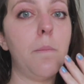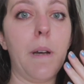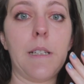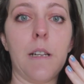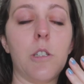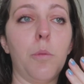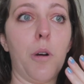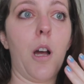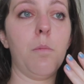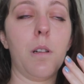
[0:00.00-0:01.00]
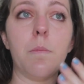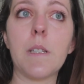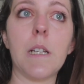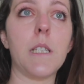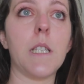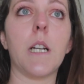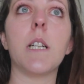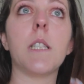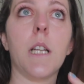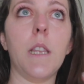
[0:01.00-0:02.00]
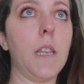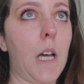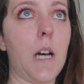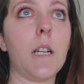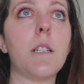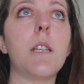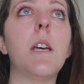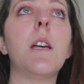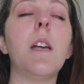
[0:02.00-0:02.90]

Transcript: my dental problems because there is a lot.